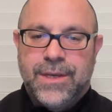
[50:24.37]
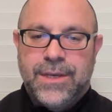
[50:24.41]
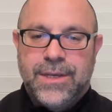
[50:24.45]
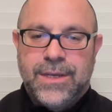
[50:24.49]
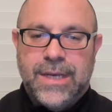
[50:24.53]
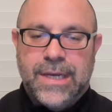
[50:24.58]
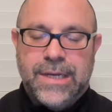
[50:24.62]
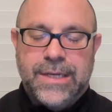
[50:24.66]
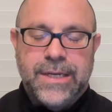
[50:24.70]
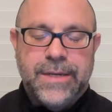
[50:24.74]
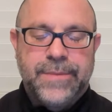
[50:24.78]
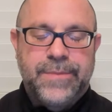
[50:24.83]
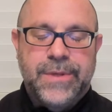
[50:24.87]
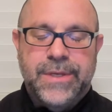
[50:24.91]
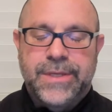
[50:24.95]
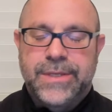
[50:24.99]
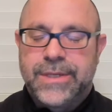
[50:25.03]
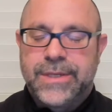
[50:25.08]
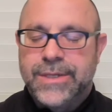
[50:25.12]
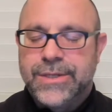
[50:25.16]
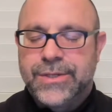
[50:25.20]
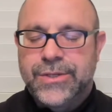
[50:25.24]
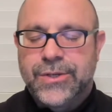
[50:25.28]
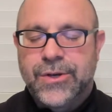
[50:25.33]
deep
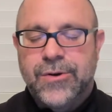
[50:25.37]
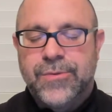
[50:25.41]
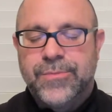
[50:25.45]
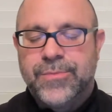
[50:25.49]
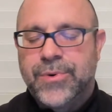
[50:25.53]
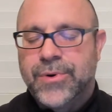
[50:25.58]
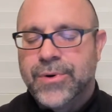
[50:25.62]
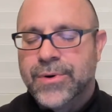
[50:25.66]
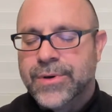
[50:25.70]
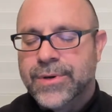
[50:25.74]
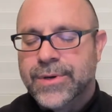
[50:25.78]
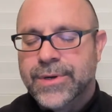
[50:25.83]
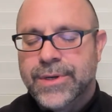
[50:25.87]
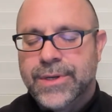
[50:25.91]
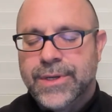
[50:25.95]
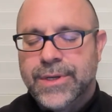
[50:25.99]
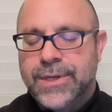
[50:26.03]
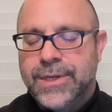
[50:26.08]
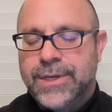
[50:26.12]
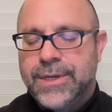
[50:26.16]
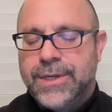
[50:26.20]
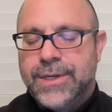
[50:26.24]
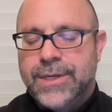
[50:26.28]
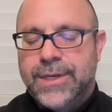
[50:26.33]
listening is so important.
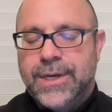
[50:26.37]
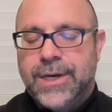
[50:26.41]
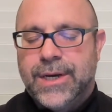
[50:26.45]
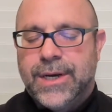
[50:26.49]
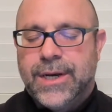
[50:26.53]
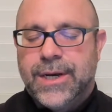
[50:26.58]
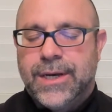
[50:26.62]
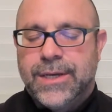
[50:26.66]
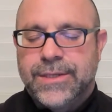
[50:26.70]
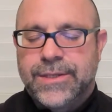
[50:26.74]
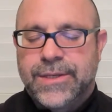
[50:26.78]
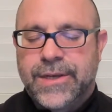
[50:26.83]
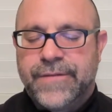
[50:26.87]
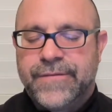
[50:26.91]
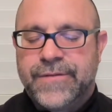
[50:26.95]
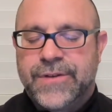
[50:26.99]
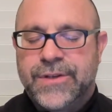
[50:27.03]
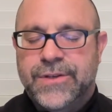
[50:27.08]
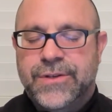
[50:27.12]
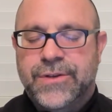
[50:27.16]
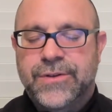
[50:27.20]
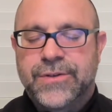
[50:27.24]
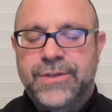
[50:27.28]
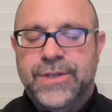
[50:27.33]
San
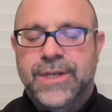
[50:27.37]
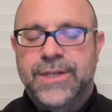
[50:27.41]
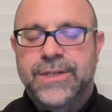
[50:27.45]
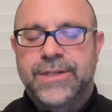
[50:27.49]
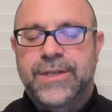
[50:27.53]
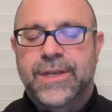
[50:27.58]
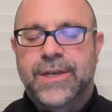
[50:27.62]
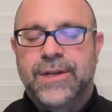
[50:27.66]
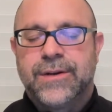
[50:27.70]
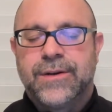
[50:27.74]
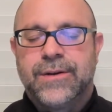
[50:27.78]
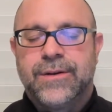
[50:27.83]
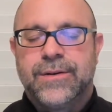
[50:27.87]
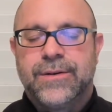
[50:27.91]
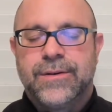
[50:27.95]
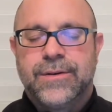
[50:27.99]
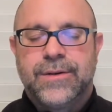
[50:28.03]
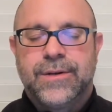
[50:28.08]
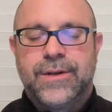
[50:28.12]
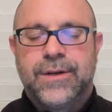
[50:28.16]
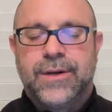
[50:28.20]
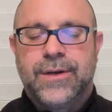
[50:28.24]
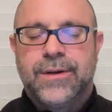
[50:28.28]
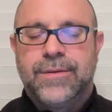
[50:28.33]
Francisco Zen Center,
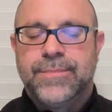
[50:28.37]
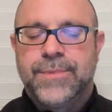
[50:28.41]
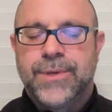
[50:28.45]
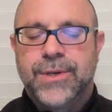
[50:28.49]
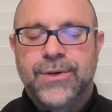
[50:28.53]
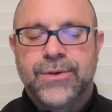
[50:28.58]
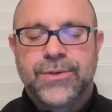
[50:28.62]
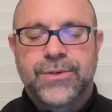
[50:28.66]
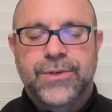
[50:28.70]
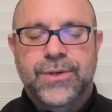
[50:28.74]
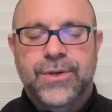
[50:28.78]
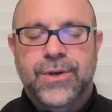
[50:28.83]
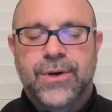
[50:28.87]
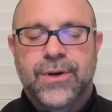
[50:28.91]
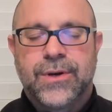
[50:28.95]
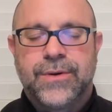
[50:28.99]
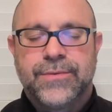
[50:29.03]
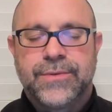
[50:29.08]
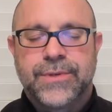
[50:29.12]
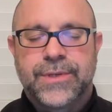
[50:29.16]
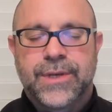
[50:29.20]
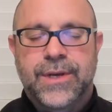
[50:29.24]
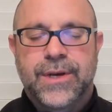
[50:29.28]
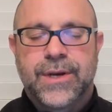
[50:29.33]
years ago, I
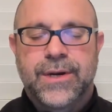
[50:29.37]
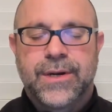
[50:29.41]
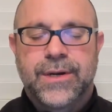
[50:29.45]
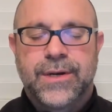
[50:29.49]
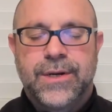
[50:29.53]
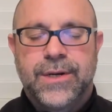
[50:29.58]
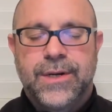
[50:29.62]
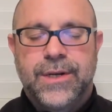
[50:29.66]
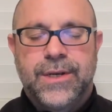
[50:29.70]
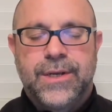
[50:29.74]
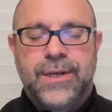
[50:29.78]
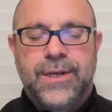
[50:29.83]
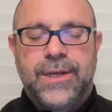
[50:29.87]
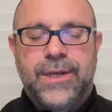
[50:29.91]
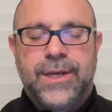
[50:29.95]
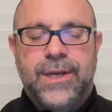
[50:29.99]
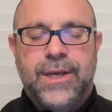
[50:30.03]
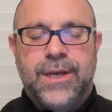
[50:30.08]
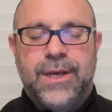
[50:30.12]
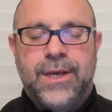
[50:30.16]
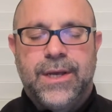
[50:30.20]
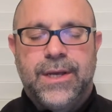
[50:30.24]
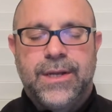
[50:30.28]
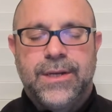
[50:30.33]
was there,
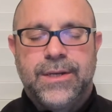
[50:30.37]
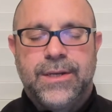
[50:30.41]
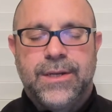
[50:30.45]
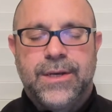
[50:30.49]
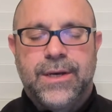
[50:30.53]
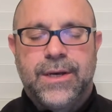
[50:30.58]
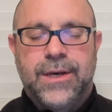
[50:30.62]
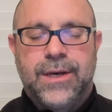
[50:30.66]
and